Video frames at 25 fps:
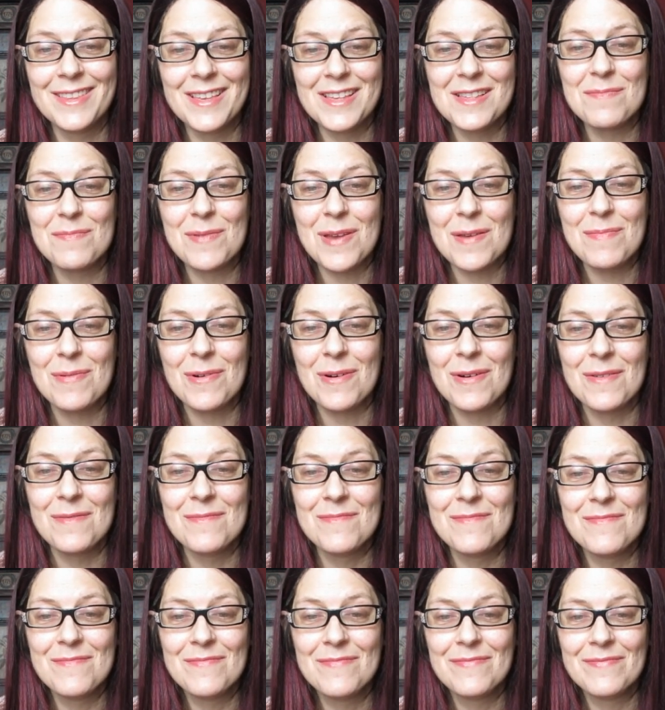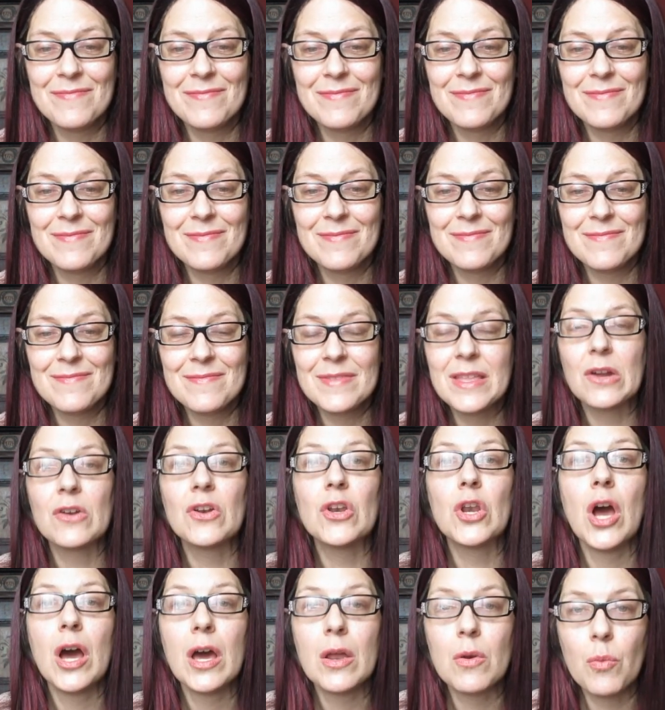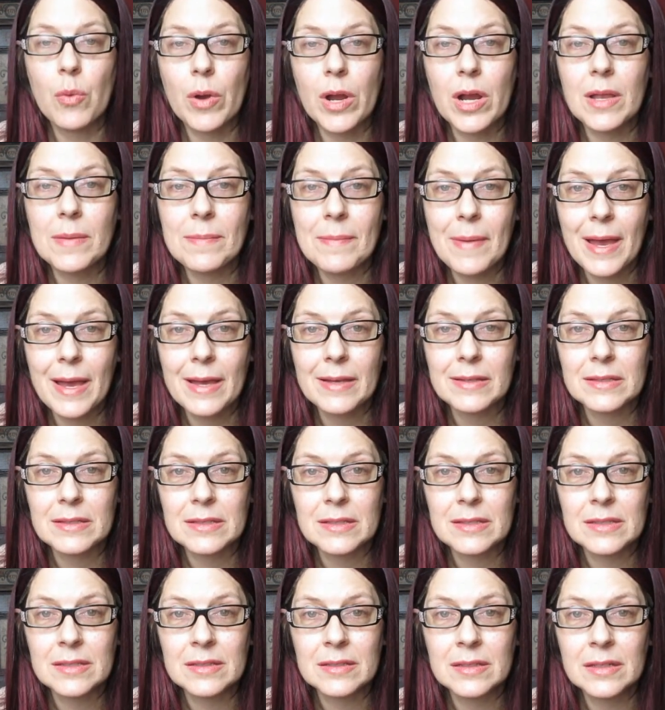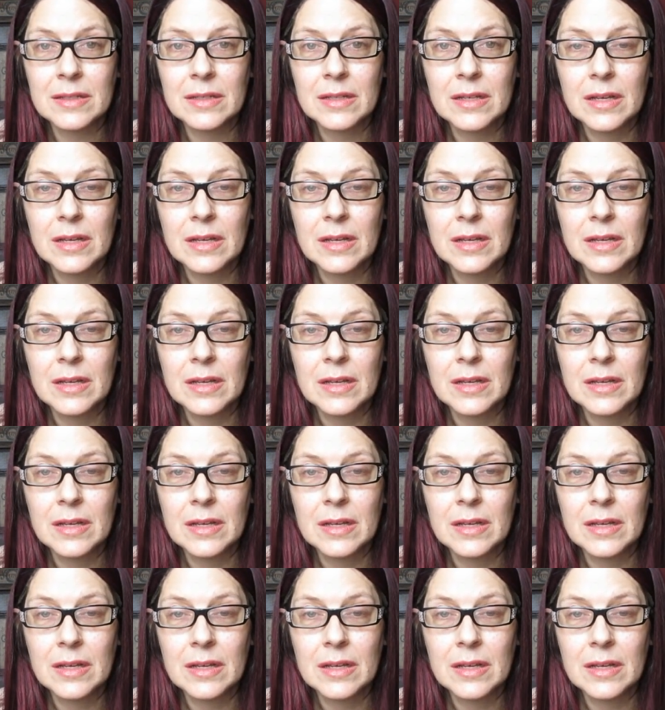these people? They're not wearing masks.